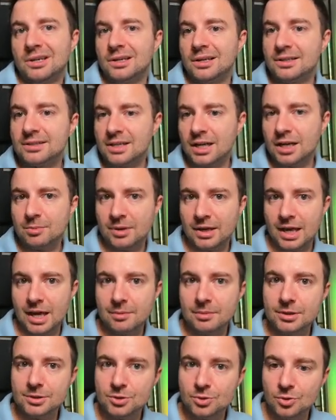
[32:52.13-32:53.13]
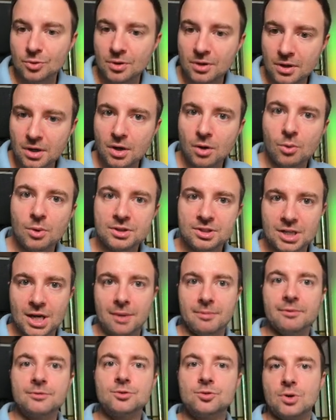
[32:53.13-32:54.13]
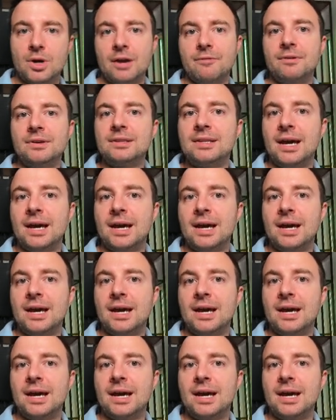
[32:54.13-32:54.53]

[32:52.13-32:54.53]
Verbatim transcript: is going to be able to know what type of traffic